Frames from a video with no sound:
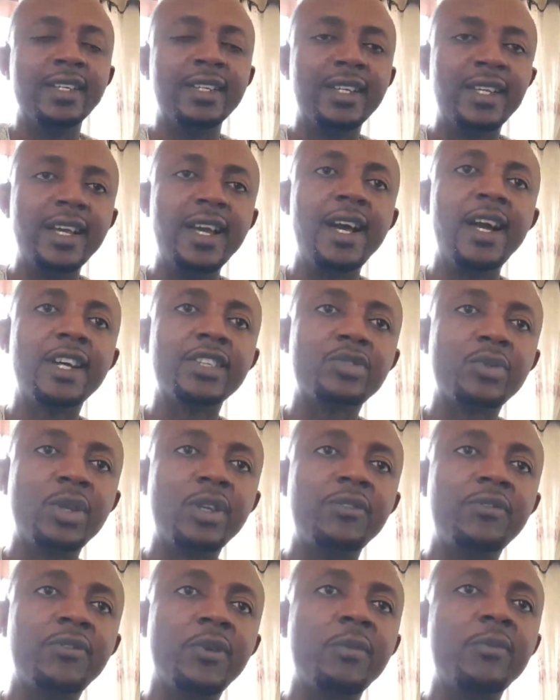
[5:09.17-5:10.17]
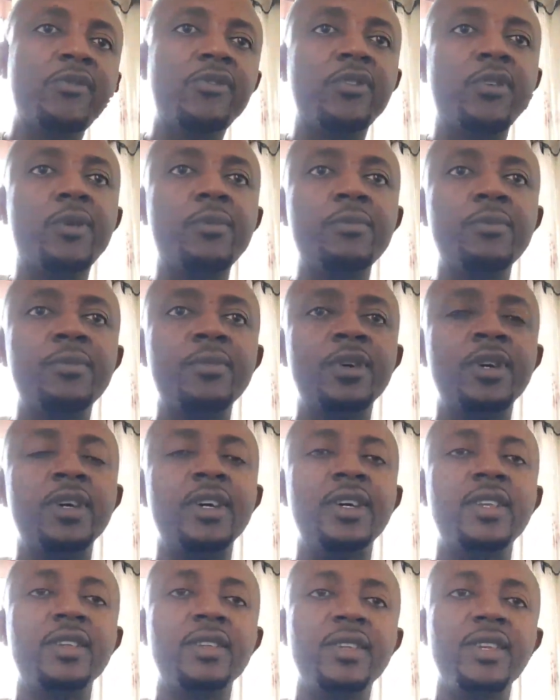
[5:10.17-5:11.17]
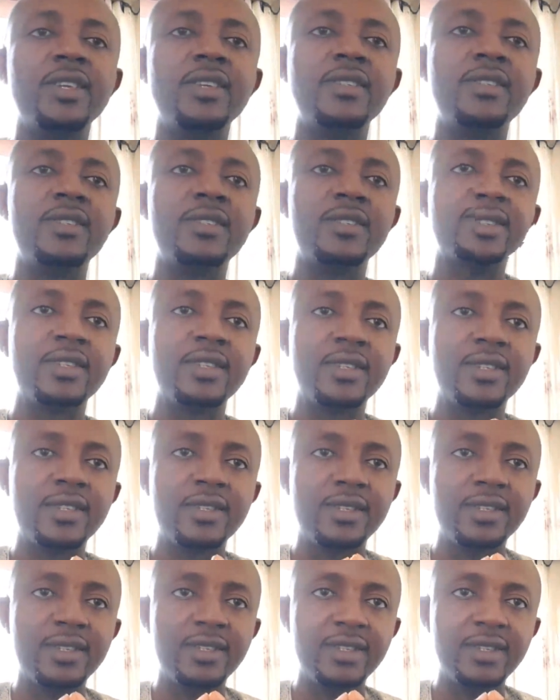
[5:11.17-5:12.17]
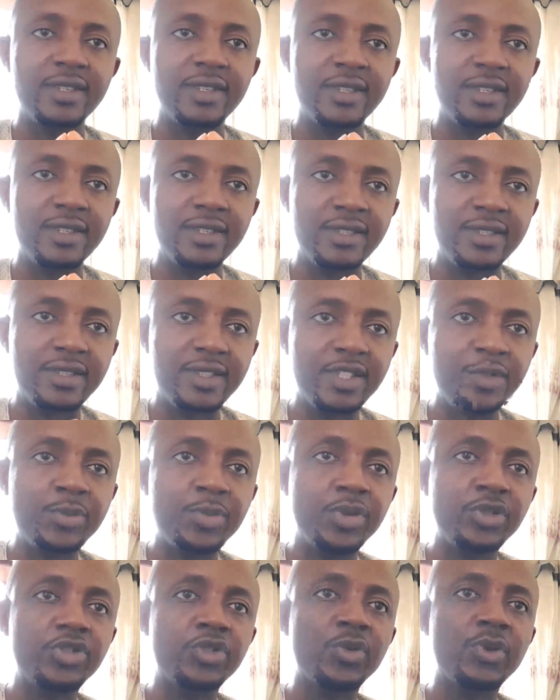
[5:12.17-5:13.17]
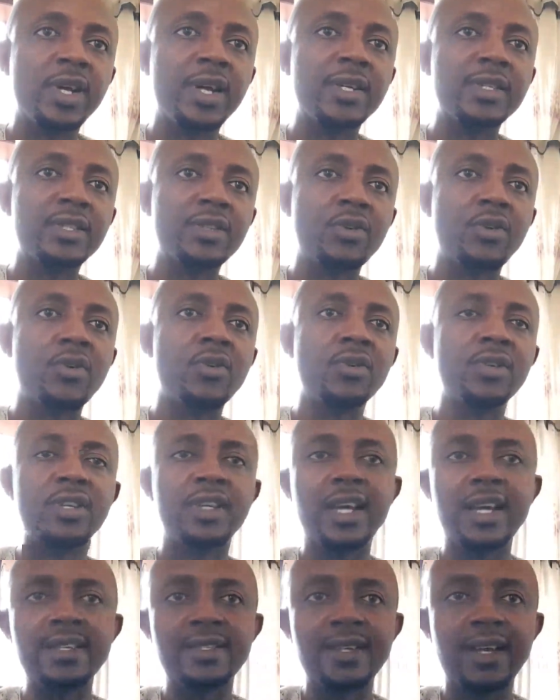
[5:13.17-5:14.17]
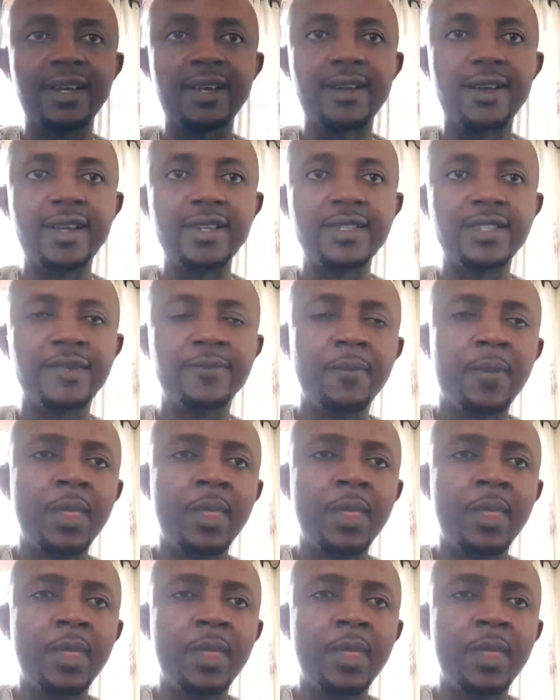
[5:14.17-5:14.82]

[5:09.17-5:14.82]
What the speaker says: They are actually formed from these simple sugars called disaccharides.